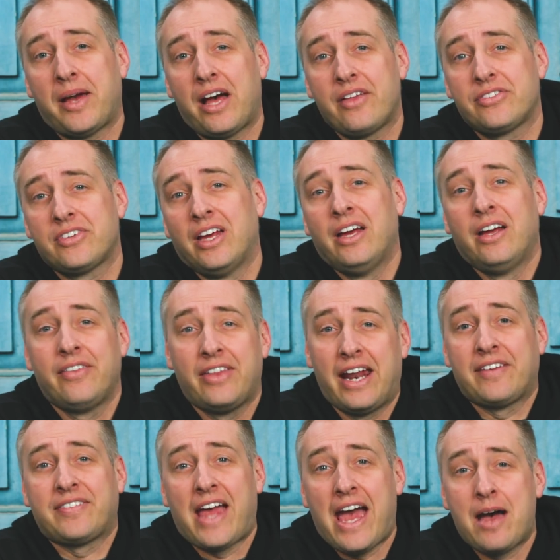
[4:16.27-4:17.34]
paths that
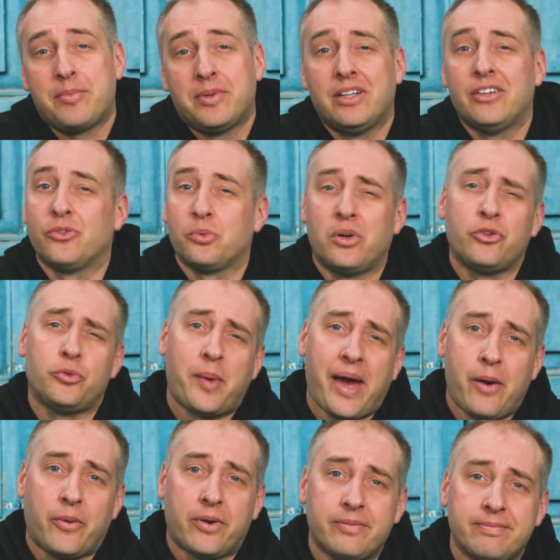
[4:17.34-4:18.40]
have to happen as well as
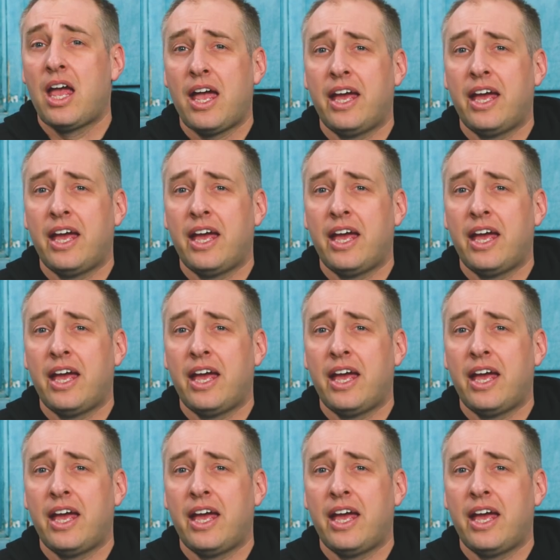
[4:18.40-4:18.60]
power.